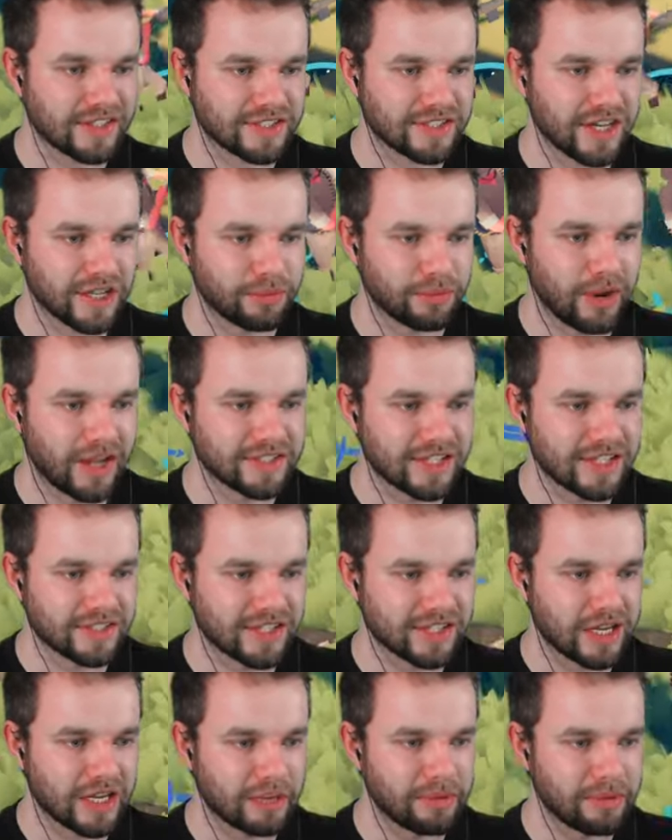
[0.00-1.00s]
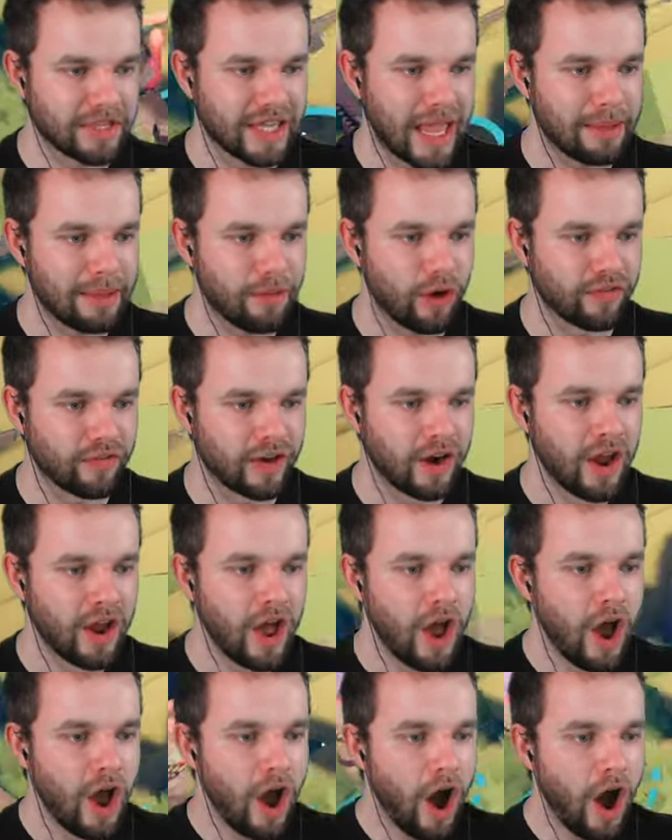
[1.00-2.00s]
Otherwise, this is gonna be game over.
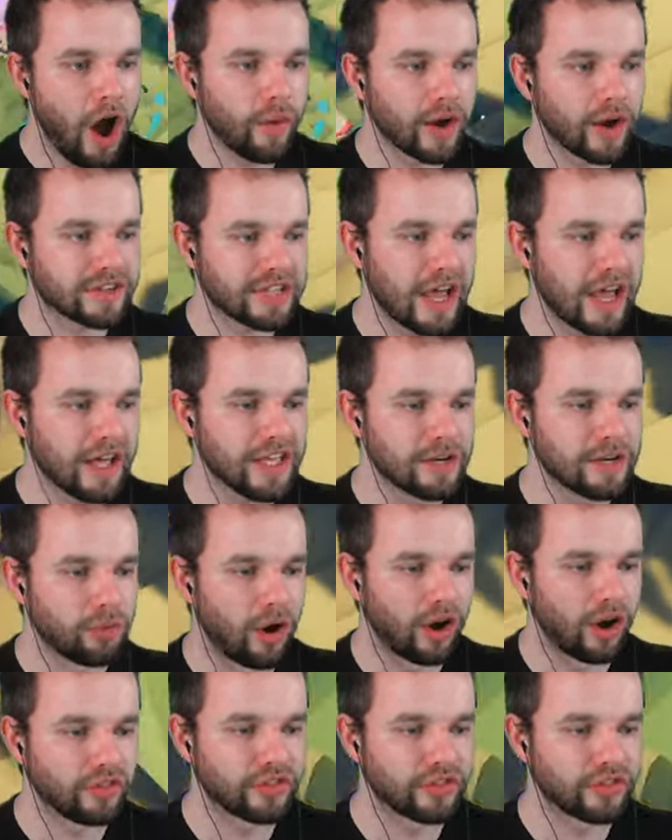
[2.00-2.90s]
Oh, I'll tell you what,